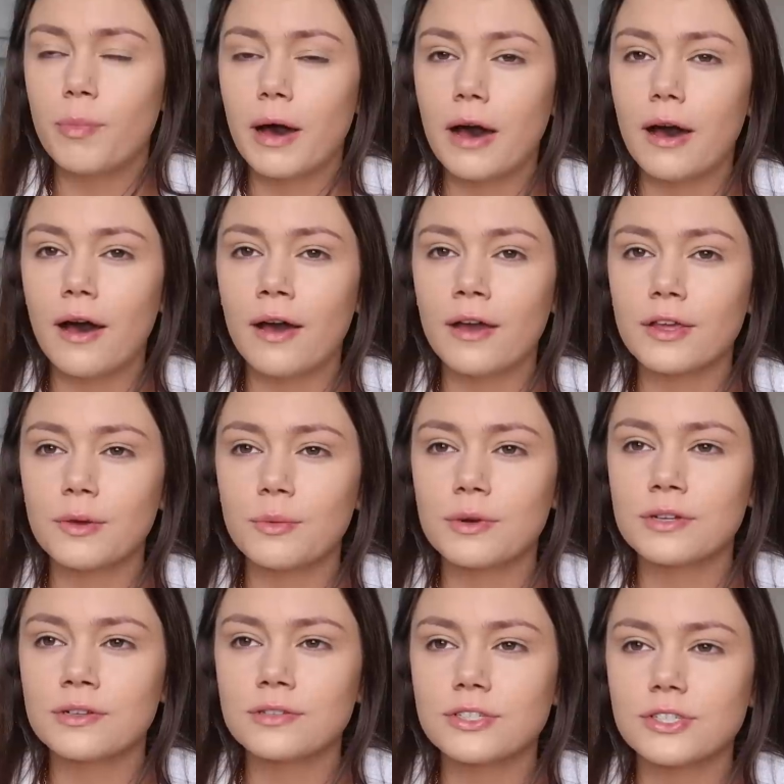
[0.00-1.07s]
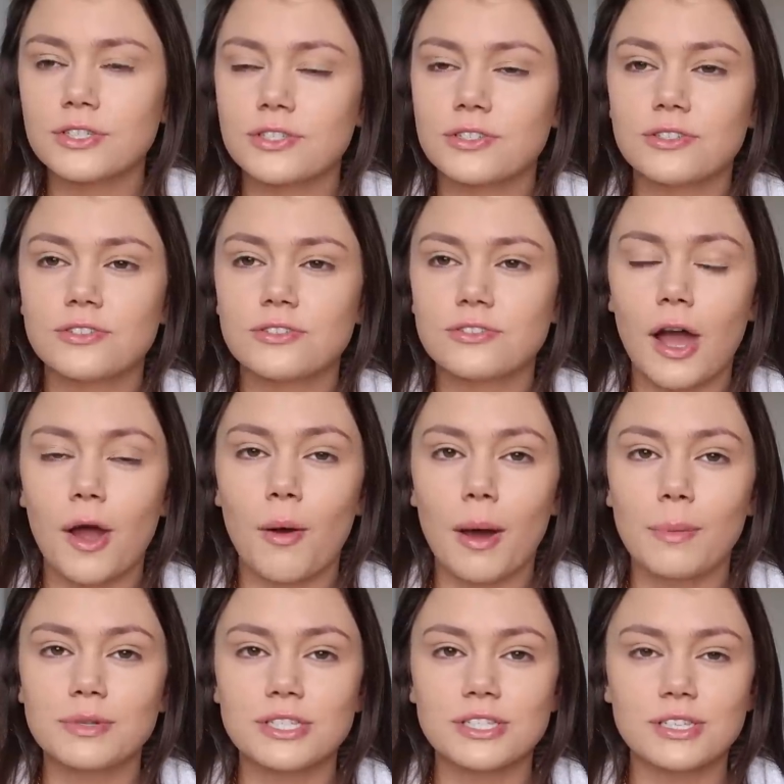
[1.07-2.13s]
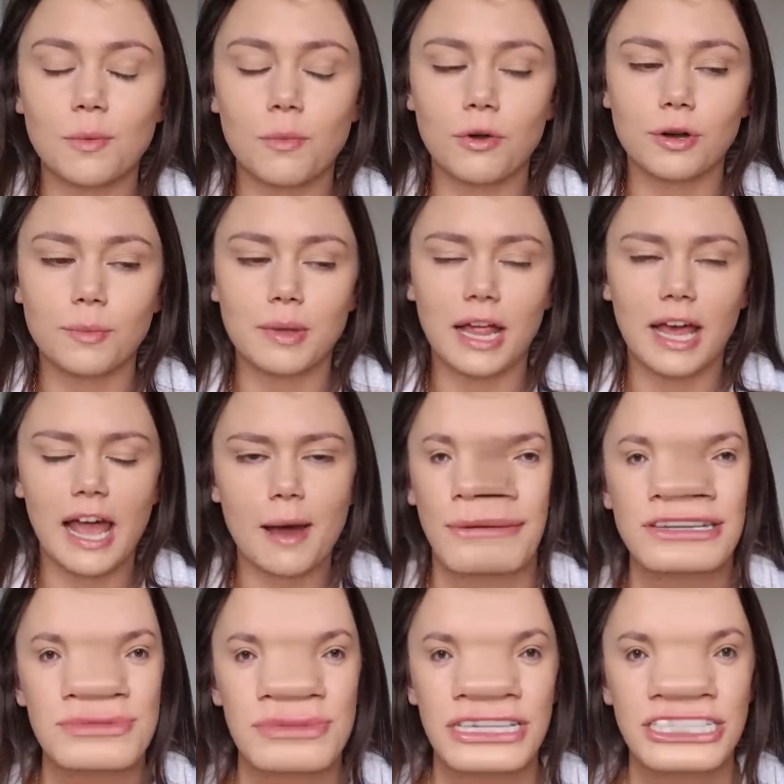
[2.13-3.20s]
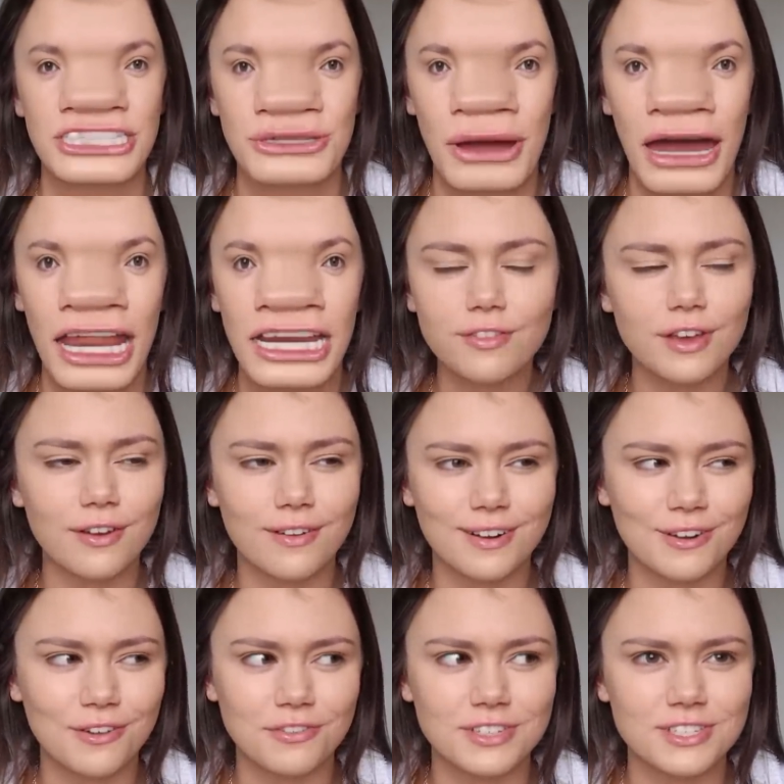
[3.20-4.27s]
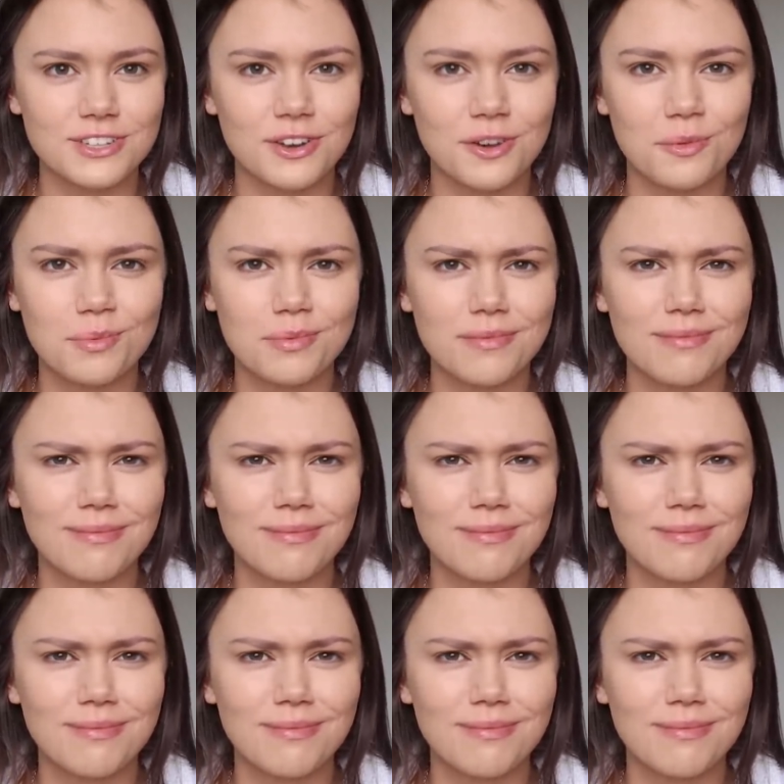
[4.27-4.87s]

But you wouldn't just go up to someone and be like, how, how much money do you earn? If they're in an office job.